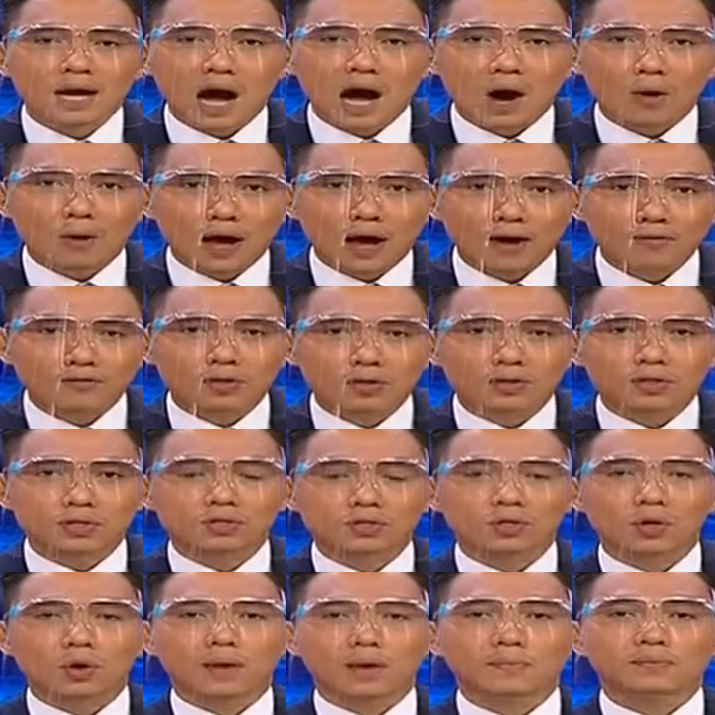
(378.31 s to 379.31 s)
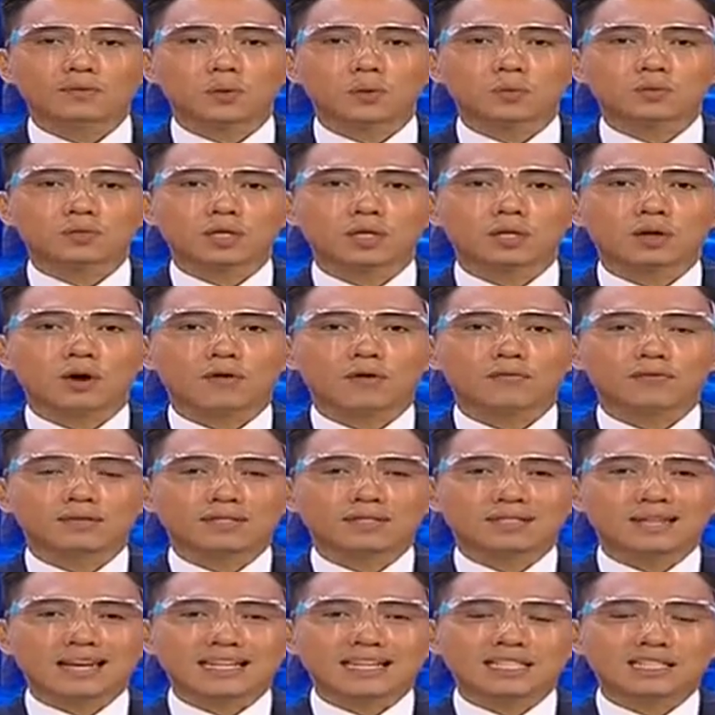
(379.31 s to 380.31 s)
However, the slow absorption of
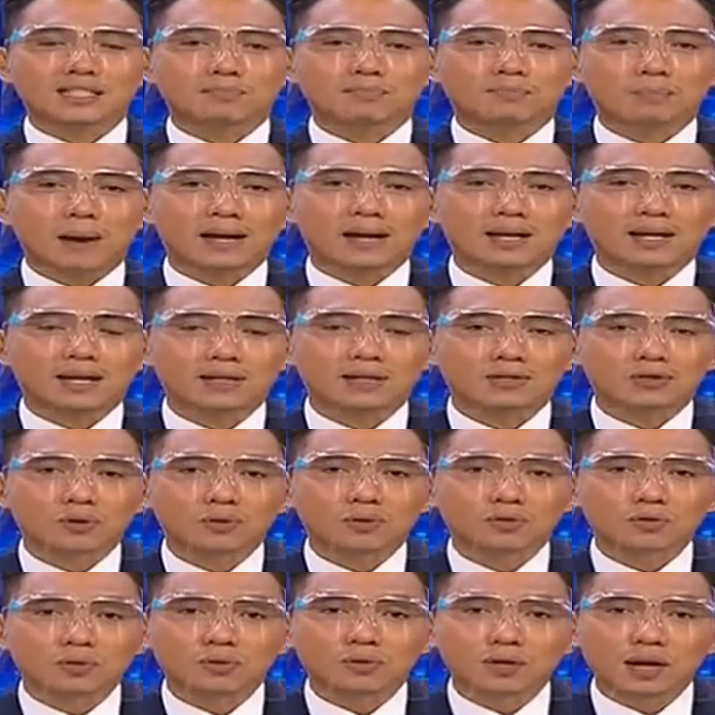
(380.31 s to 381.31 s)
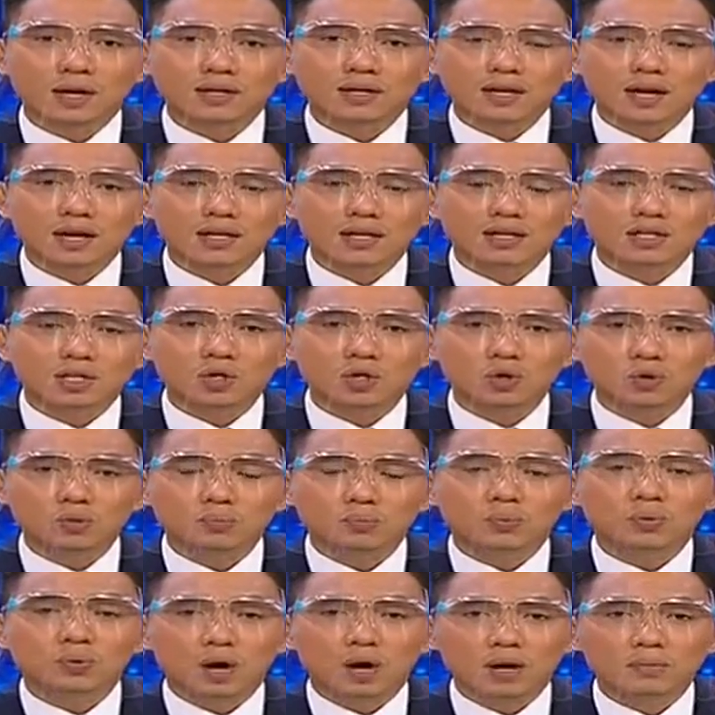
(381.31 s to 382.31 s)
state spending is also not a new
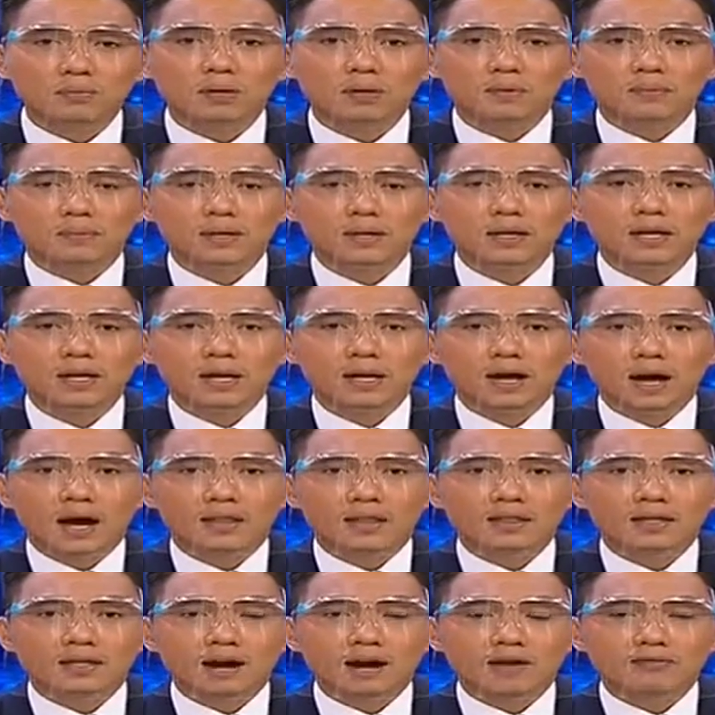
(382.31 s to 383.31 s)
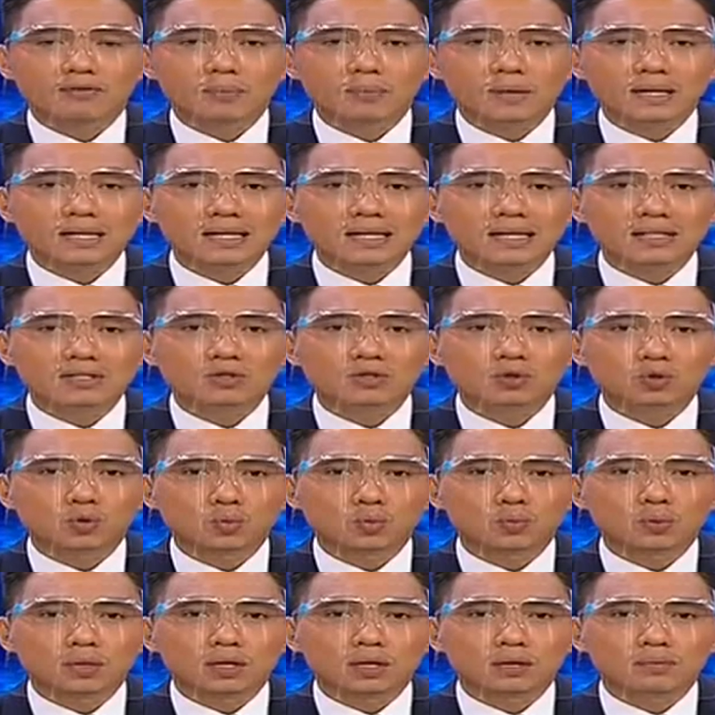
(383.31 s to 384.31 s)
problem, and the government needs
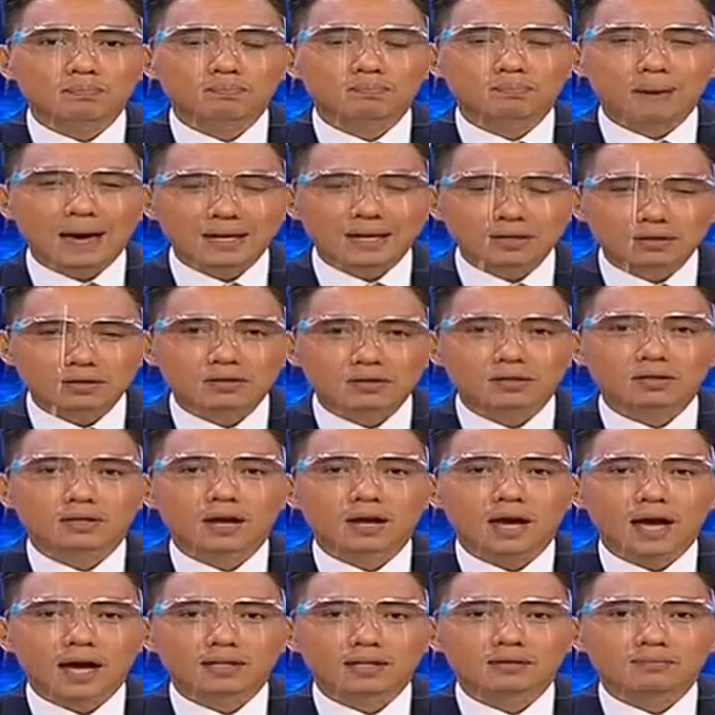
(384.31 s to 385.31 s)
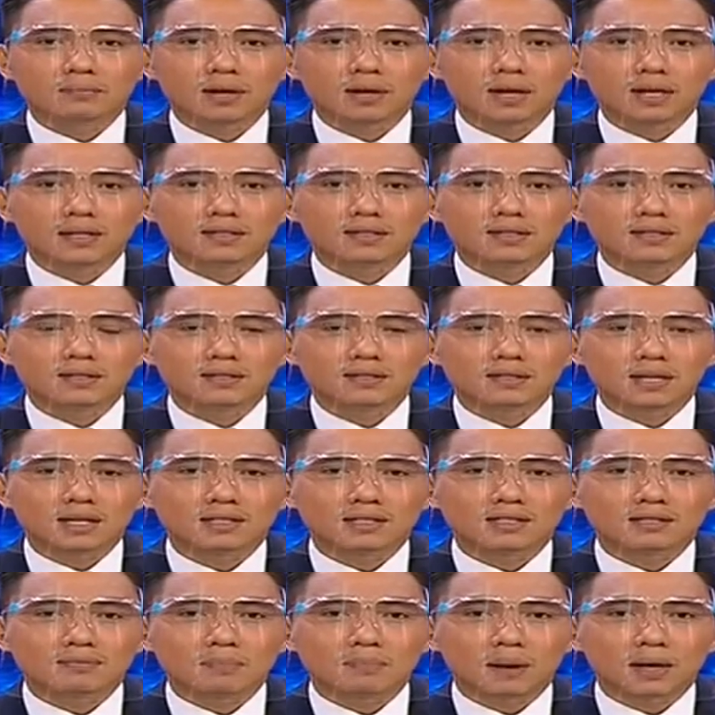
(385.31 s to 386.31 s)
to be better at managing
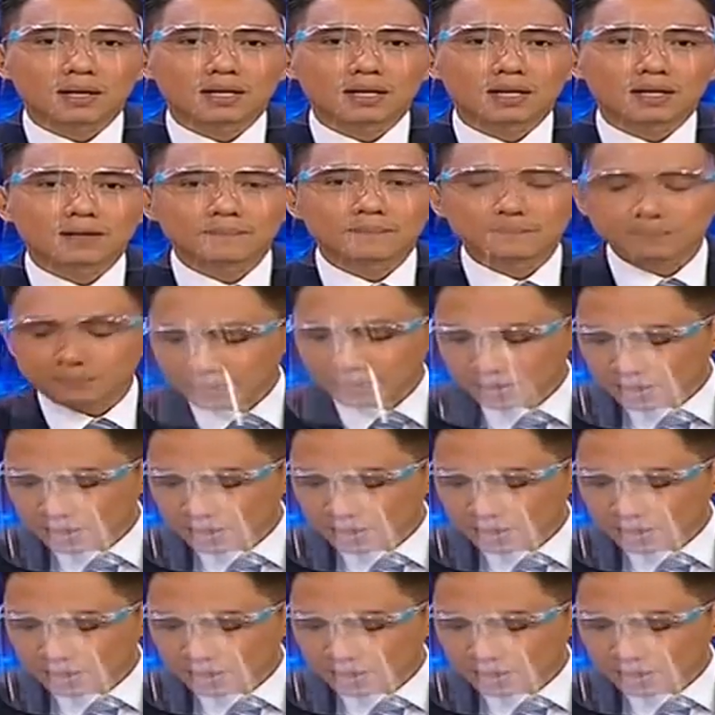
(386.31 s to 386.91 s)
state spending.